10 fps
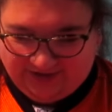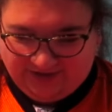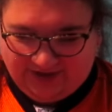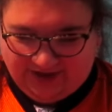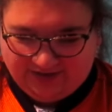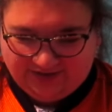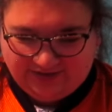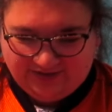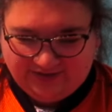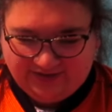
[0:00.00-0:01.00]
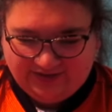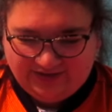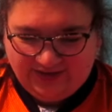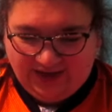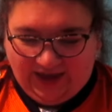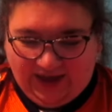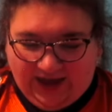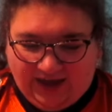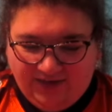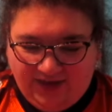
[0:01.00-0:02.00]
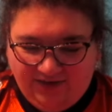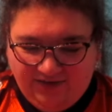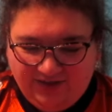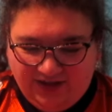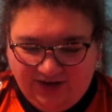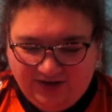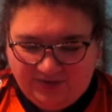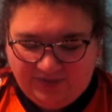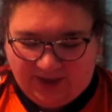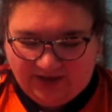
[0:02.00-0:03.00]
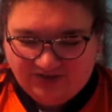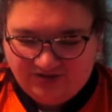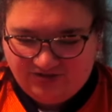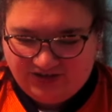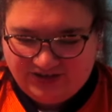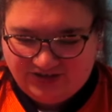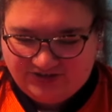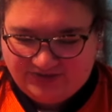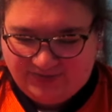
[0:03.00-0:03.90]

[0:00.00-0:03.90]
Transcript: Okay, so it says, hello there, you magical creatures.